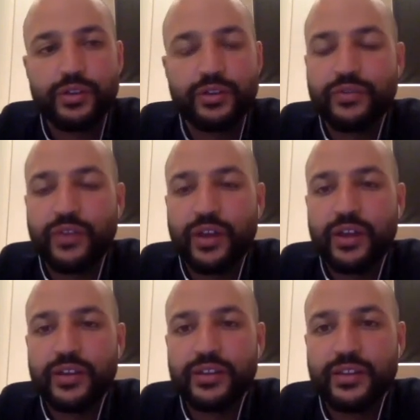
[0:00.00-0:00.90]
You can
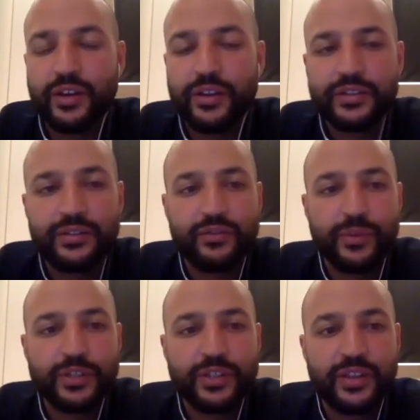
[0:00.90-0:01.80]
find all this
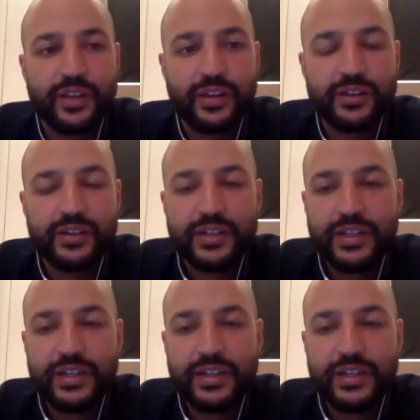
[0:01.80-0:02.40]
information there.